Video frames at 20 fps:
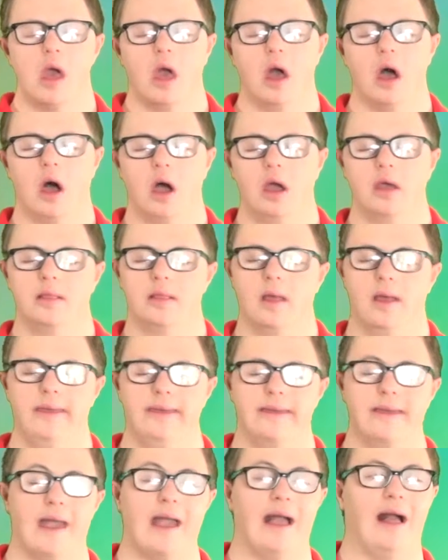I
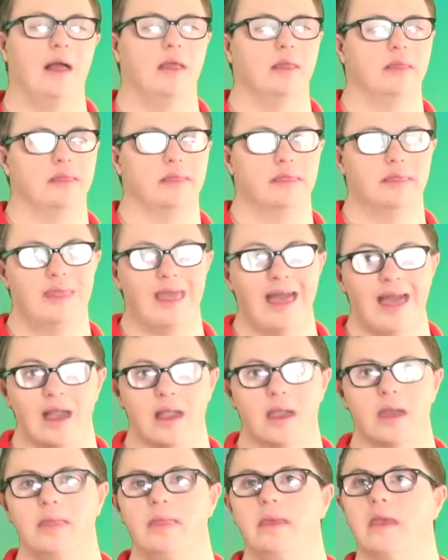like and
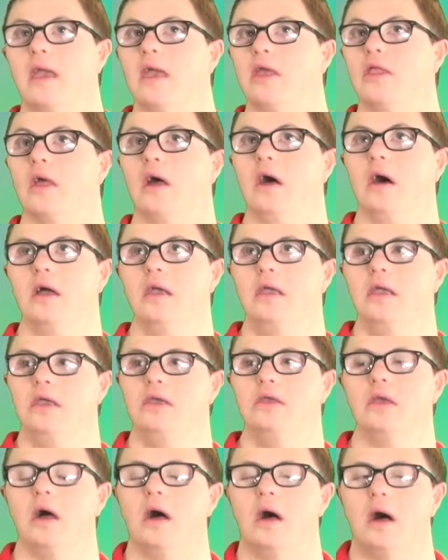Dec because
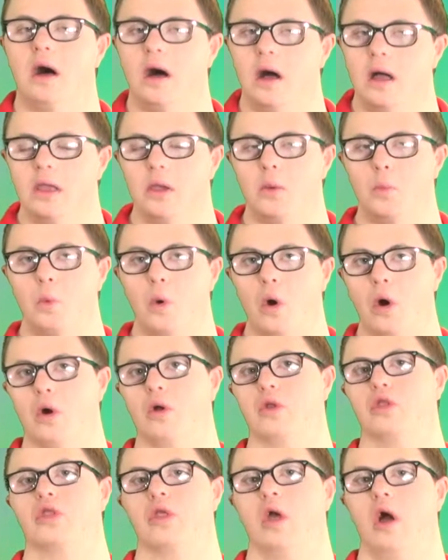I I
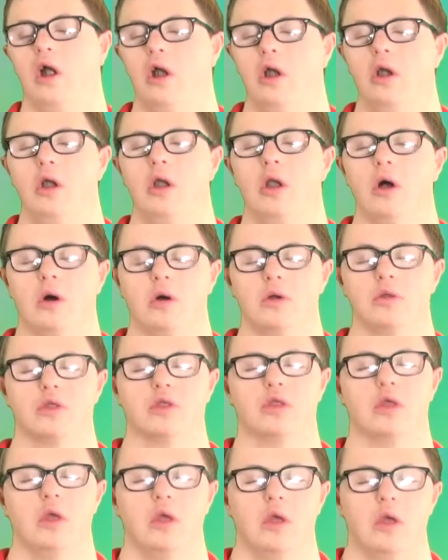watch a
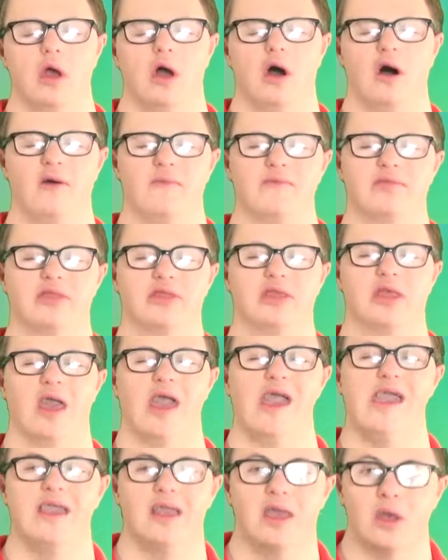lot of
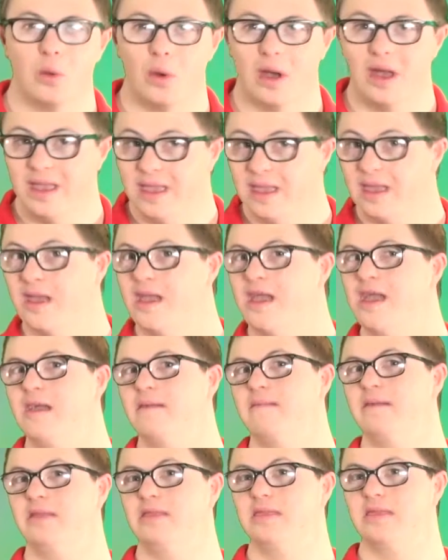takeaway.
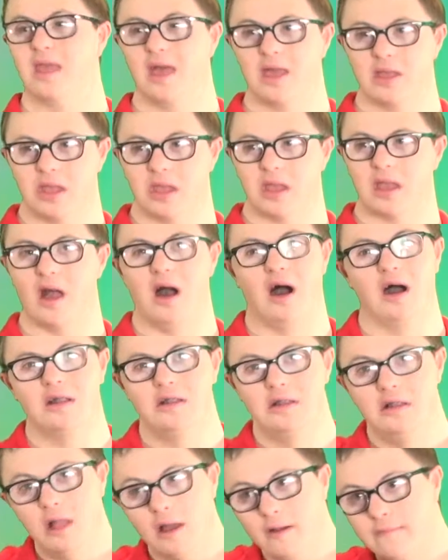Fantastic. I
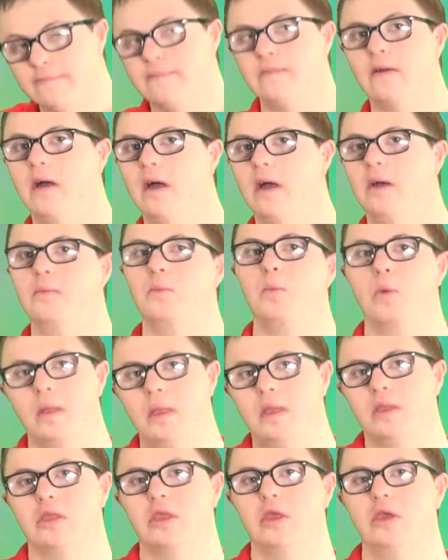love um, when
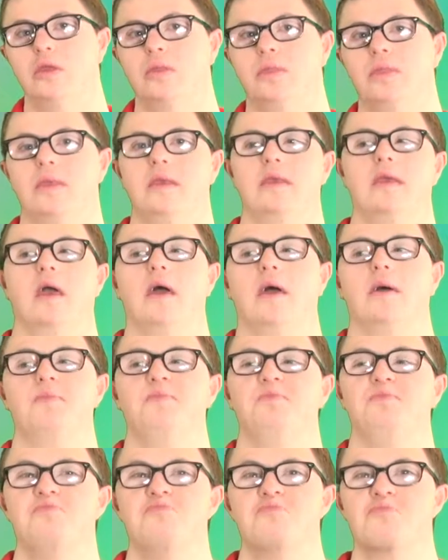they do the
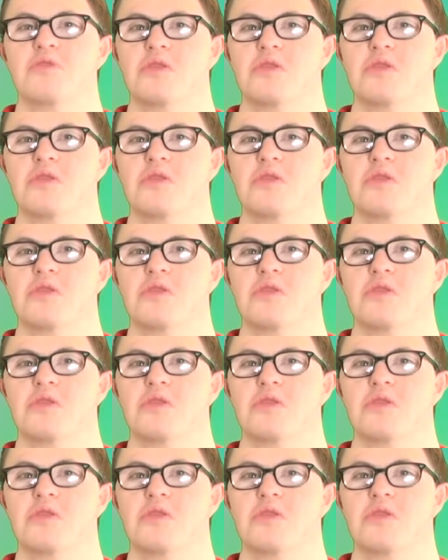um,